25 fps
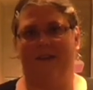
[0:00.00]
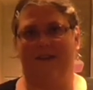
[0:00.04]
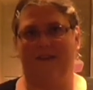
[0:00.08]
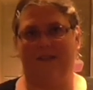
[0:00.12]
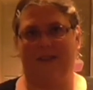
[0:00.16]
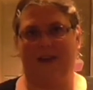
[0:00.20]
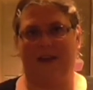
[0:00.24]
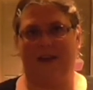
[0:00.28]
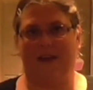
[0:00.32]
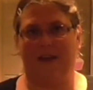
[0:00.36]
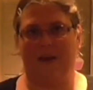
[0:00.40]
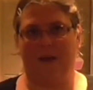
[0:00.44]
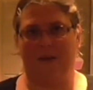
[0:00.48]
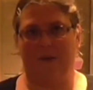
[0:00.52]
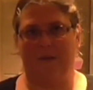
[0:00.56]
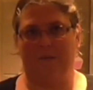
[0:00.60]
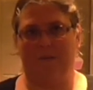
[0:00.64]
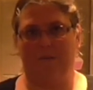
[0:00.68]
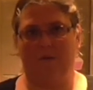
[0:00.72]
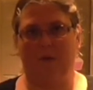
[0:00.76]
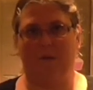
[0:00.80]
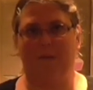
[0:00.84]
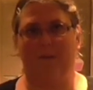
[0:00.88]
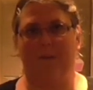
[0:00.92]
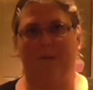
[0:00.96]
they're going to
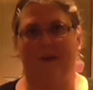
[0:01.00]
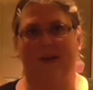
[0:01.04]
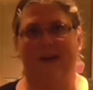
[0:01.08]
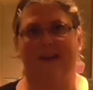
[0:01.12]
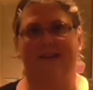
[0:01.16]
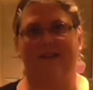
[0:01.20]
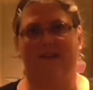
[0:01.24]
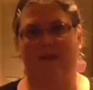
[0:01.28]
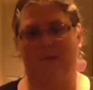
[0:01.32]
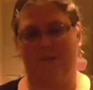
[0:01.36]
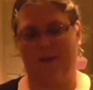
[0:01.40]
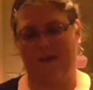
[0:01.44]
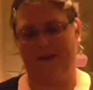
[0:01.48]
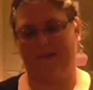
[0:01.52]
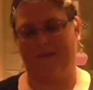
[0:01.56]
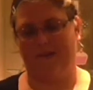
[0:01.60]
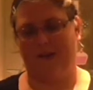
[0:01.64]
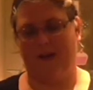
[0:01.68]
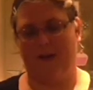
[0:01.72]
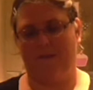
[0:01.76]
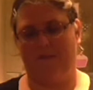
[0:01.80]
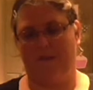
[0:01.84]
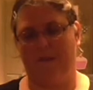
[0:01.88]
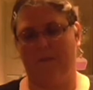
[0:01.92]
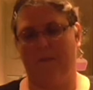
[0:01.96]
probably eat it better
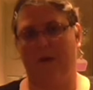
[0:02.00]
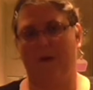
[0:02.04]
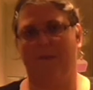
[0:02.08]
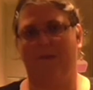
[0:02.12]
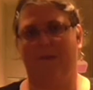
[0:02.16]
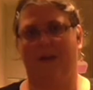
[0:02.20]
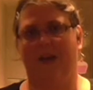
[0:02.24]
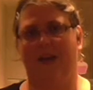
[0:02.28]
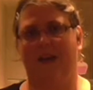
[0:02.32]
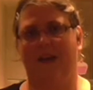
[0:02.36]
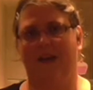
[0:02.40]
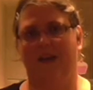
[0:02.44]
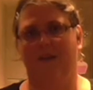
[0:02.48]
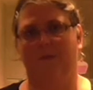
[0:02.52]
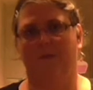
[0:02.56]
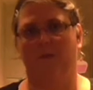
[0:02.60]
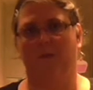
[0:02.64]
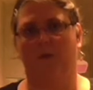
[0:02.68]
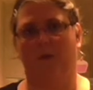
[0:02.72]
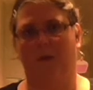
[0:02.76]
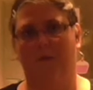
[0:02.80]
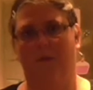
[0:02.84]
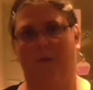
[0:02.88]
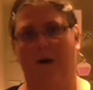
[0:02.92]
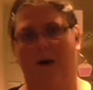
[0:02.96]
if the pumpkin is more
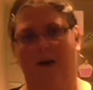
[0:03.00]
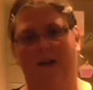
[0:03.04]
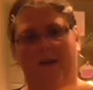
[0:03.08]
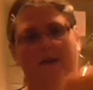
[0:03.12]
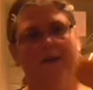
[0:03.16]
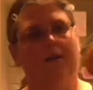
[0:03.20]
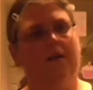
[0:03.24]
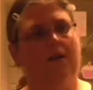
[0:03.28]
combined.